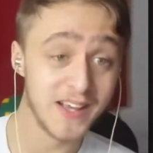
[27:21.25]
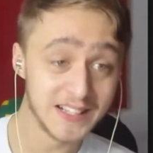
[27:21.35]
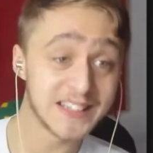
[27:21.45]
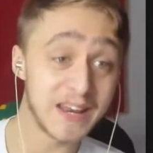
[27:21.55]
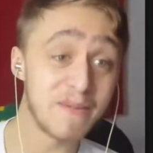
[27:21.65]

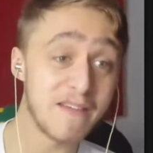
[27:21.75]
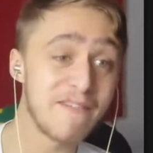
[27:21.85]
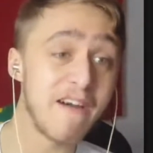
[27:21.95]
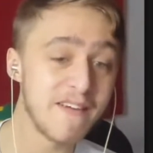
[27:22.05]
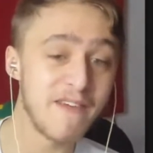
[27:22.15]
It's going to be a
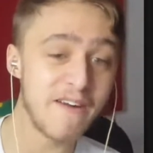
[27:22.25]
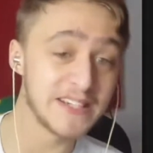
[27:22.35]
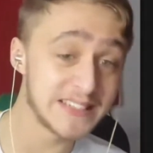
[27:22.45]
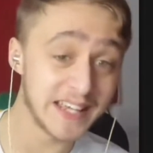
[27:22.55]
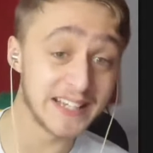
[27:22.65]
very, very
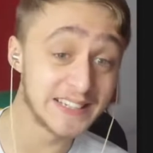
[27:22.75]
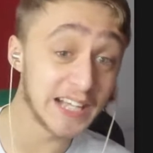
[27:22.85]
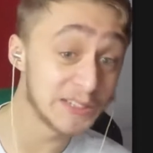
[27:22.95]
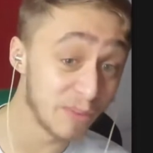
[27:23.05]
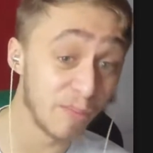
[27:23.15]
sticky
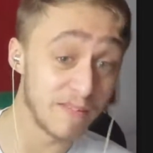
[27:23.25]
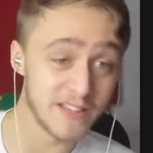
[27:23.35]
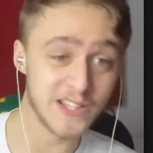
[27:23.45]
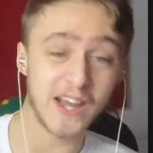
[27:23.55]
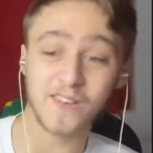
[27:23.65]
schedule with
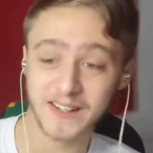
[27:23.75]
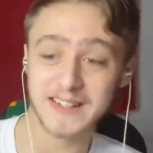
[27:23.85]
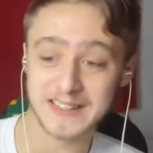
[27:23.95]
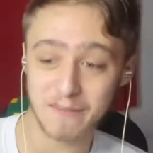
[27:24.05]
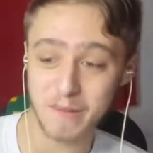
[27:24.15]
the channel in
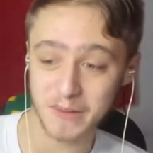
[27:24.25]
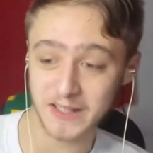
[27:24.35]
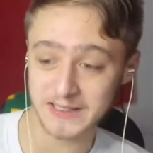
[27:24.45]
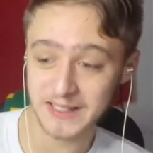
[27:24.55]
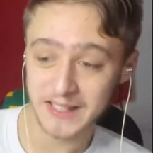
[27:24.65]
December,
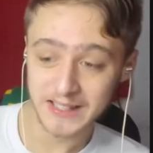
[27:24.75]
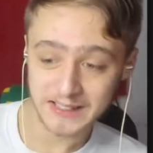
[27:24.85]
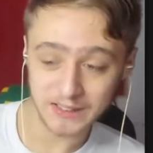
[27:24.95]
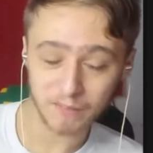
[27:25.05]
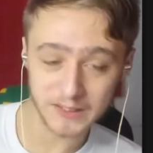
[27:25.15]
because
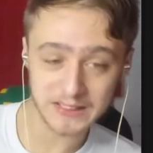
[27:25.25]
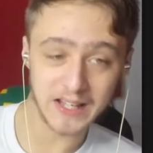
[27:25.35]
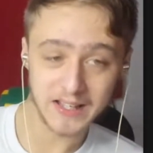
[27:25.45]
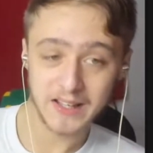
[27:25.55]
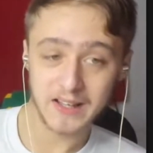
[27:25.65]
there's obviously,